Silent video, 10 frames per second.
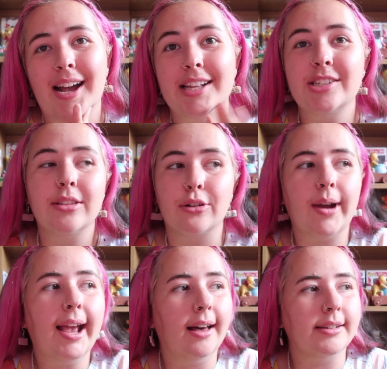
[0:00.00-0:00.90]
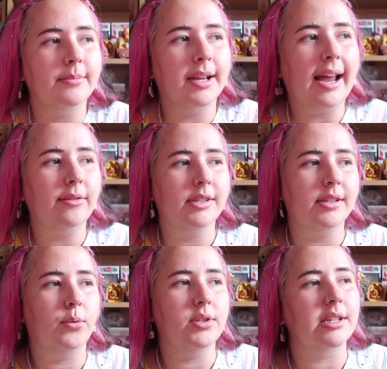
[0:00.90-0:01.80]
Actually no, the Grail item counts as
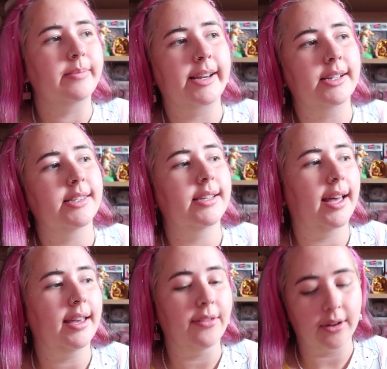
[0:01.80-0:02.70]
I wasn't expecting to see that either,